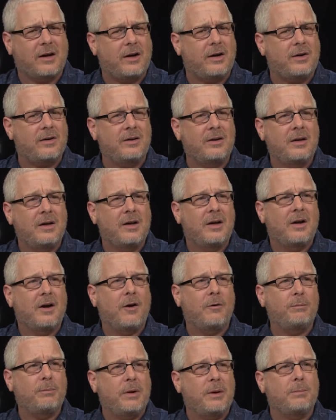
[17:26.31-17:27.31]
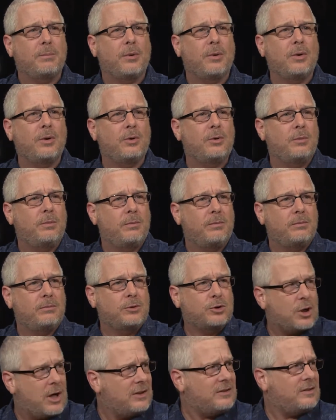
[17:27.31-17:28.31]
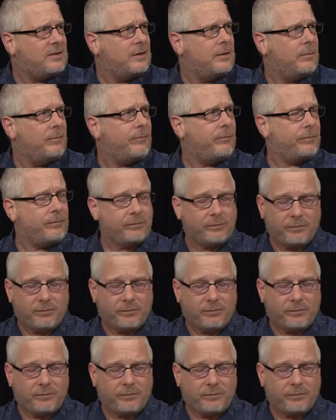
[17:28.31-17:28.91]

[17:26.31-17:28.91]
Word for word: care of people who trust Him. Yeah.